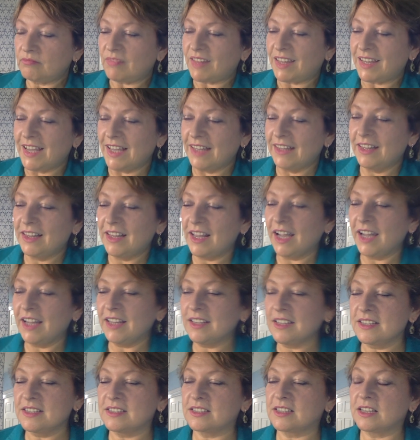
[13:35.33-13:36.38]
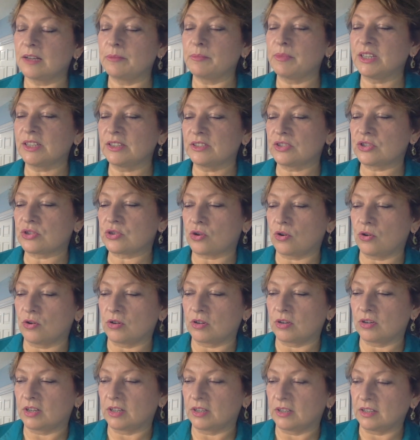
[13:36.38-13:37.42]
And light is coming
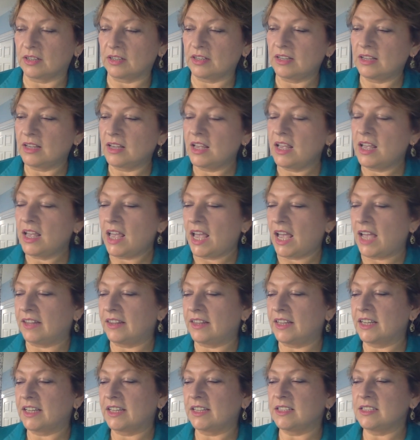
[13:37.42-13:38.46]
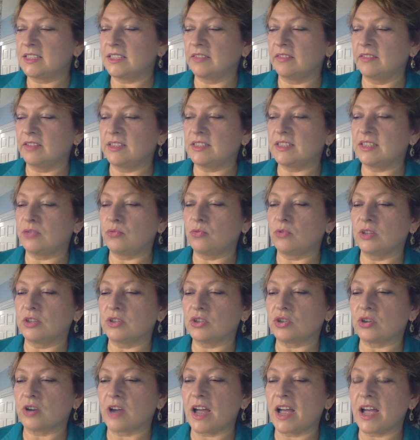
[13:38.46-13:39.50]
stronger. And negativity will
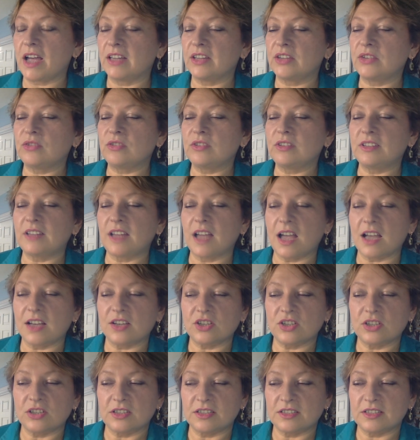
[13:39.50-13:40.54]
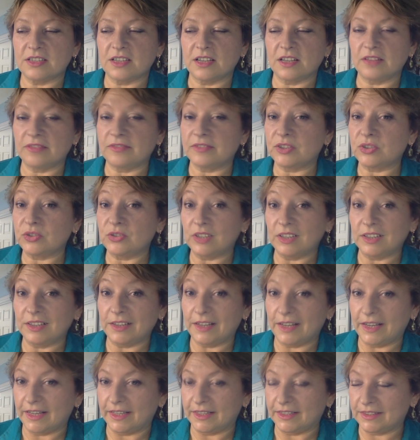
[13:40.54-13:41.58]
try to attach itself to the
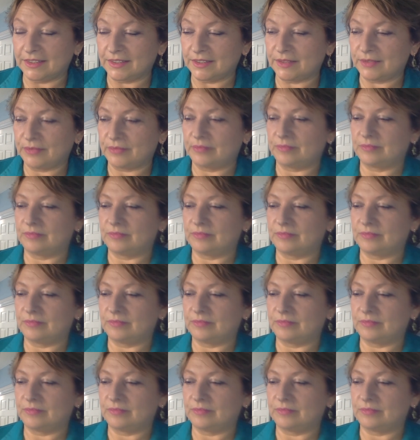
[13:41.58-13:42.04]
light.